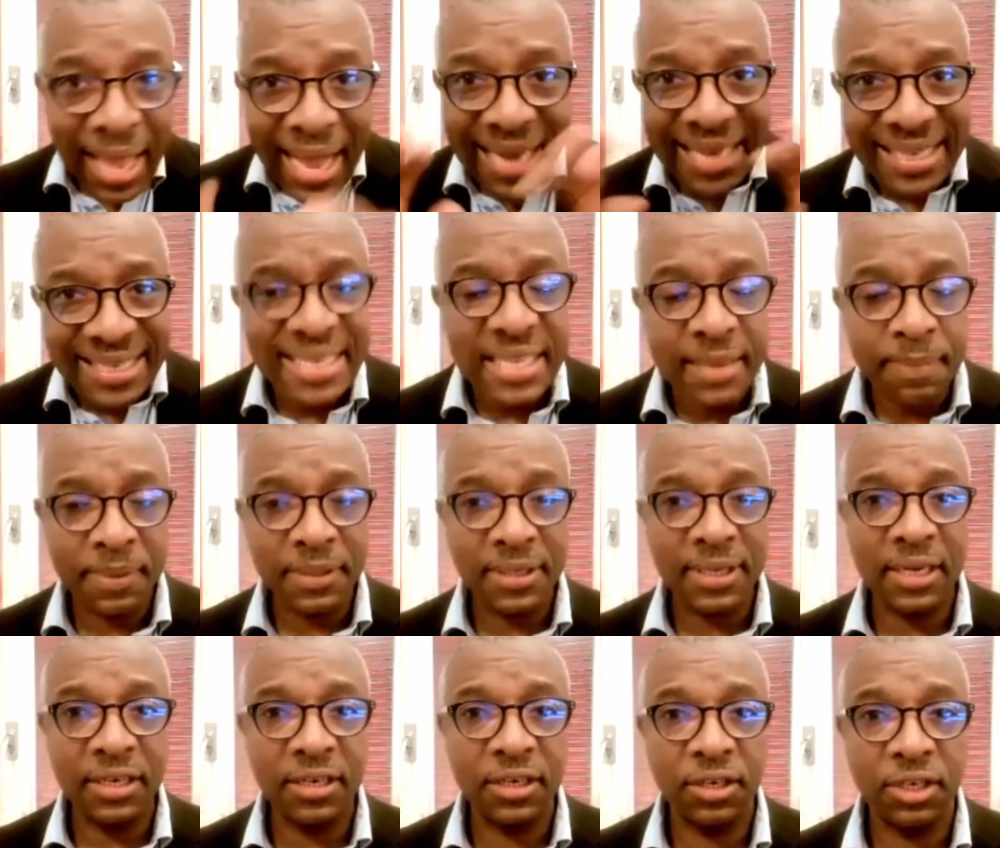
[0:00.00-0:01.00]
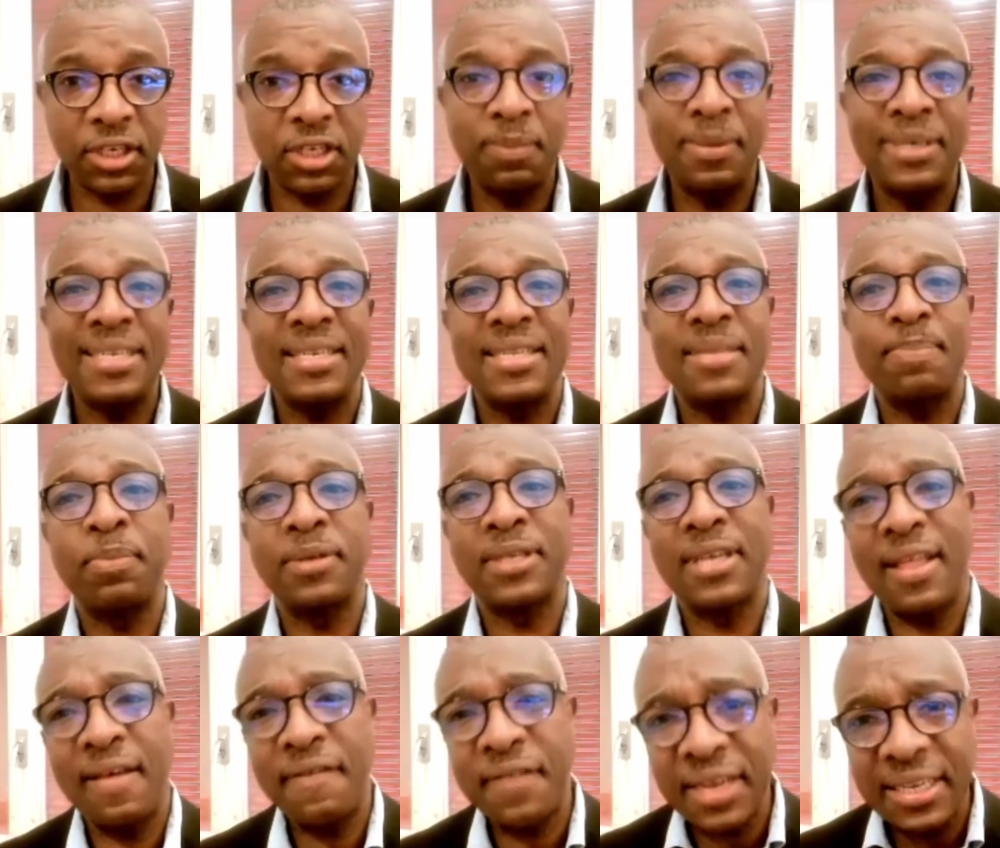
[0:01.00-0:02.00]
I see the percentages, but
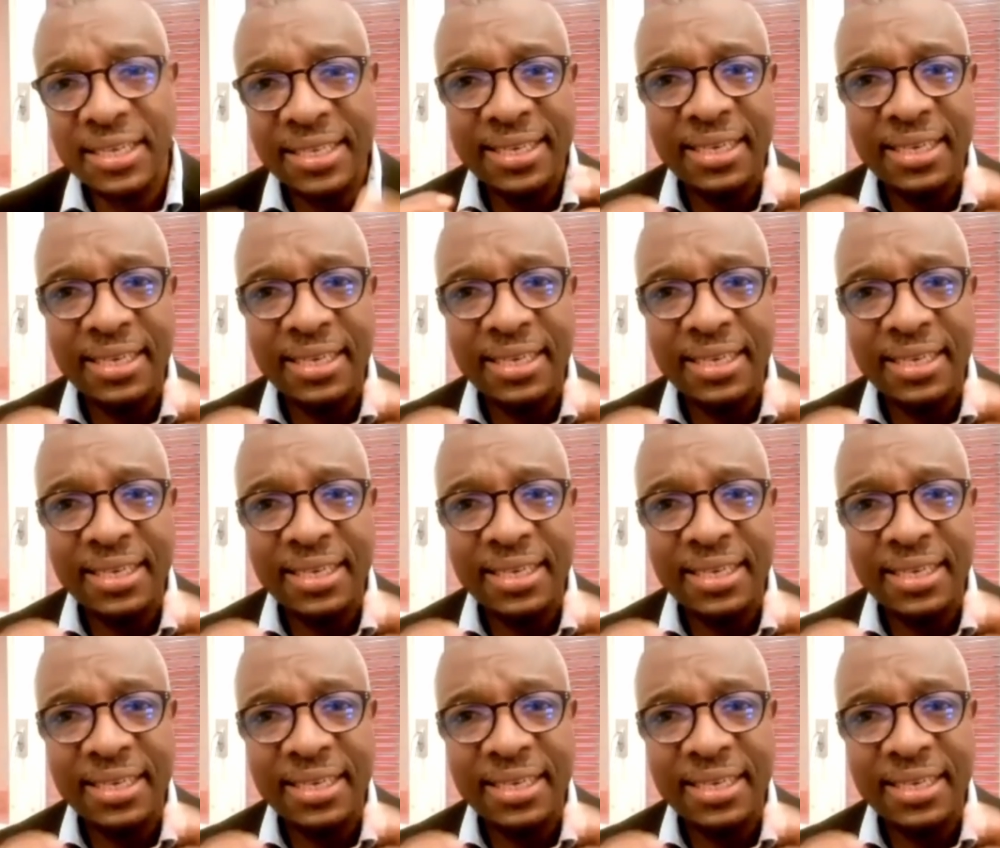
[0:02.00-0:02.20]
South Africans